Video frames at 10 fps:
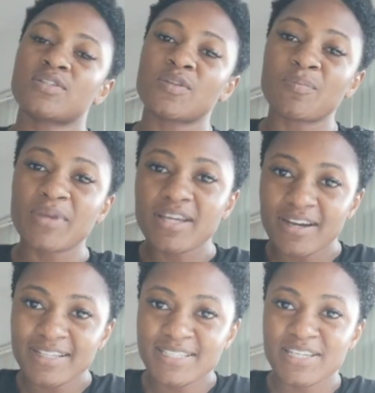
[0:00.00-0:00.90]
So the big
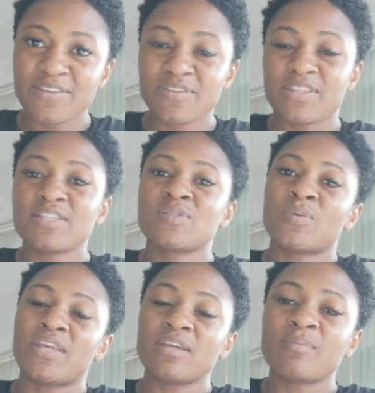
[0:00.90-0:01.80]
idea for this
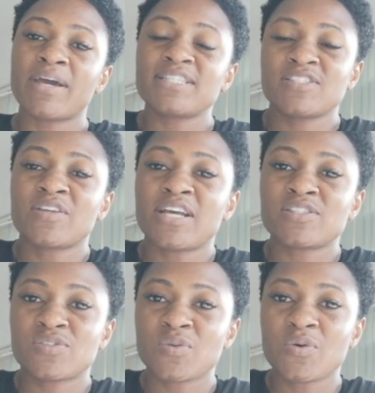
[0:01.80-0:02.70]
week, based on our
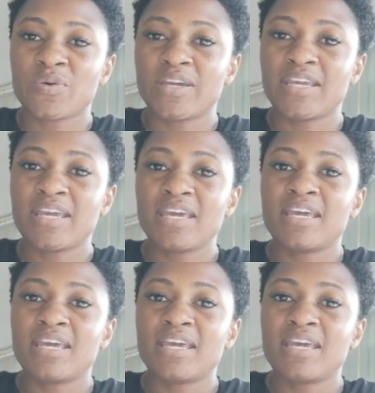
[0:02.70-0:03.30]
story,